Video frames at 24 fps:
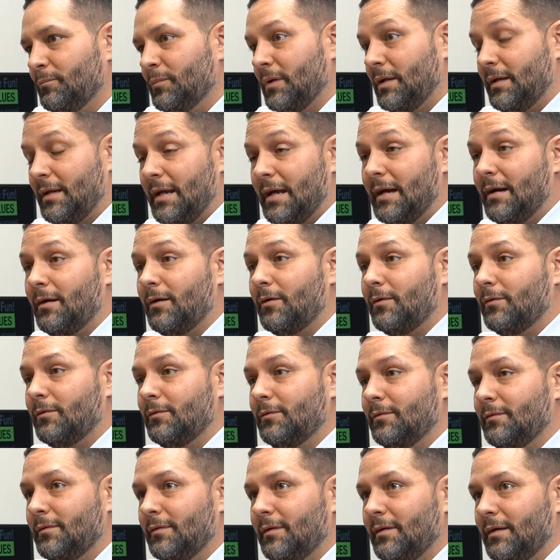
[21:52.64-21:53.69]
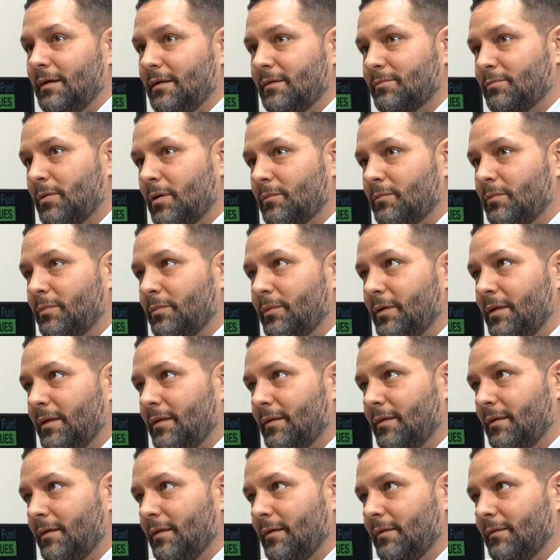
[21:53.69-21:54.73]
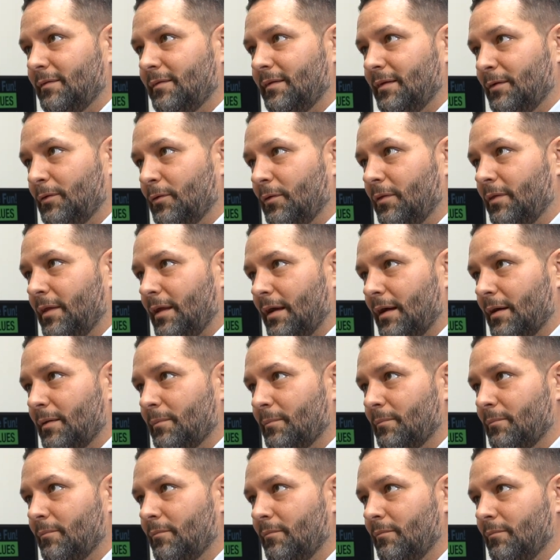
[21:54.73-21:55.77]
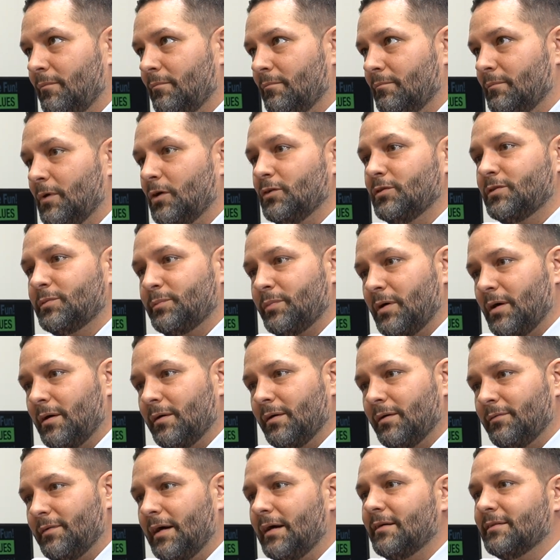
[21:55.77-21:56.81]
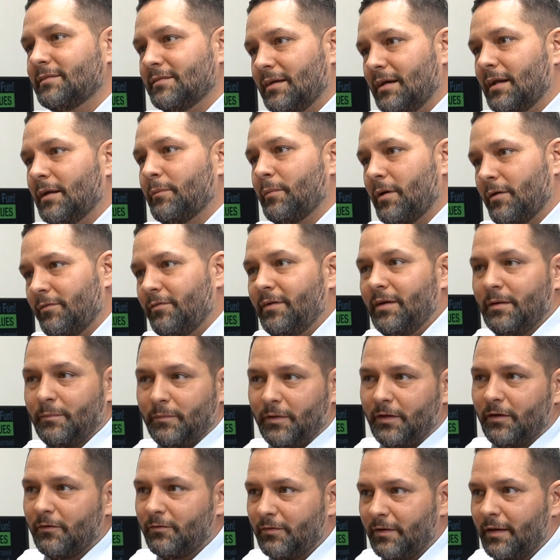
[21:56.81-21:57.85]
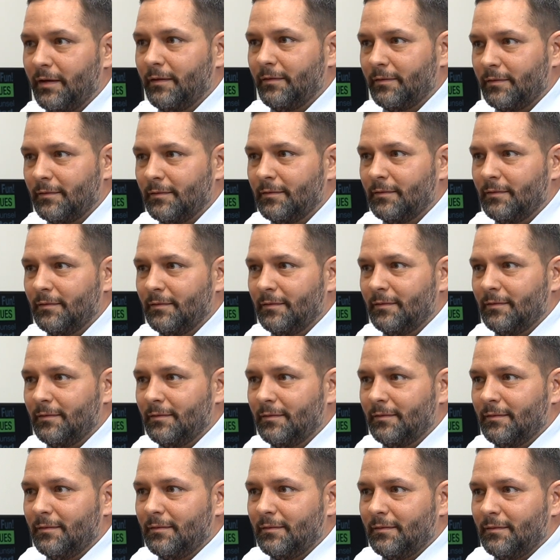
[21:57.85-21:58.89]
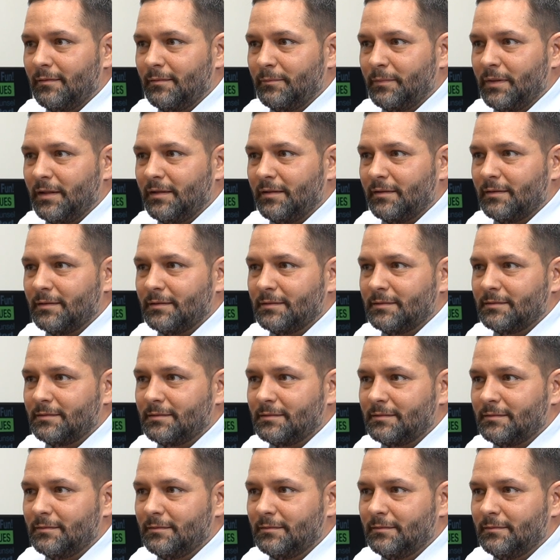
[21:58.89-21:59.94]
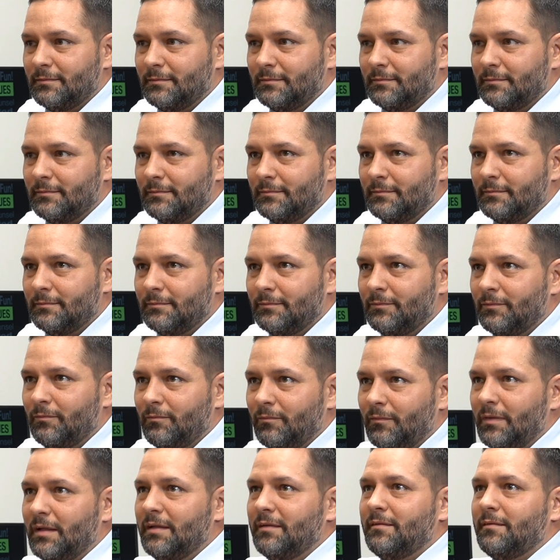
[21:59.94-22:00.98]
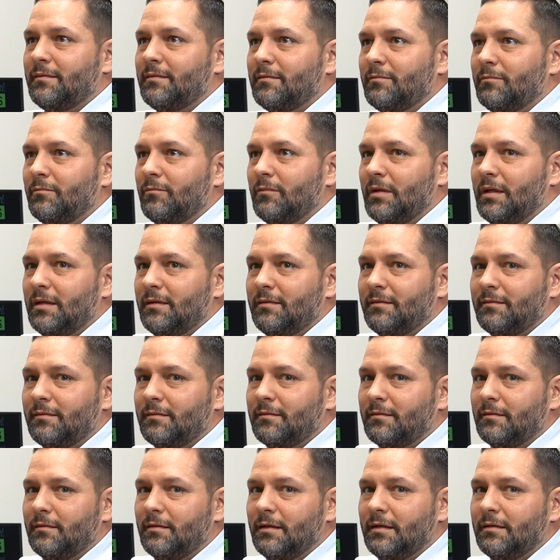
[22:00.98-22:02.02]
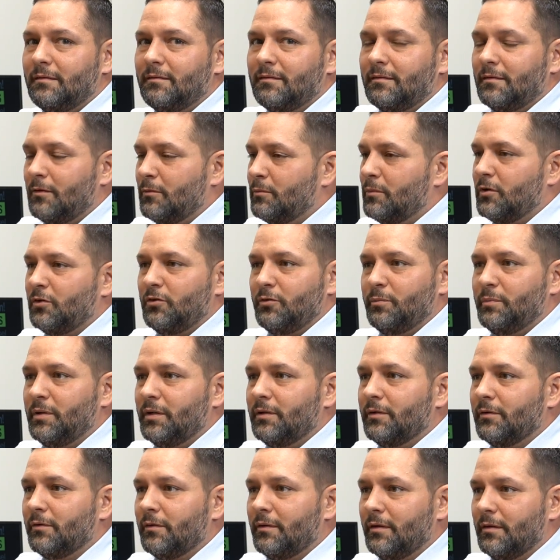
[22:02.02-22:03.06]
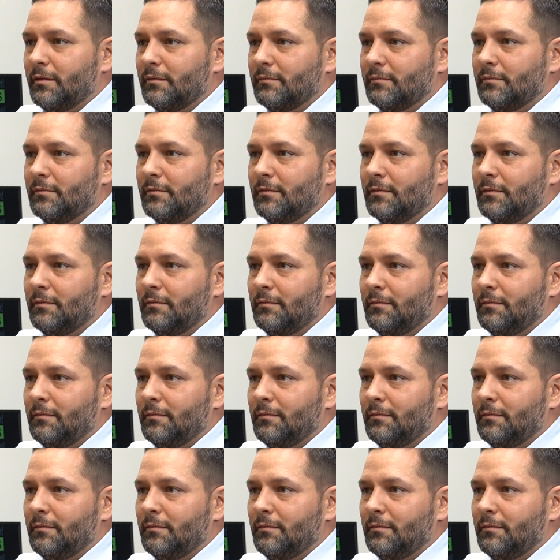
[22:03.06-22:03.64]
But now it's probably the single thing I'm most proud of outside of my family or faith, because it's so much bigger than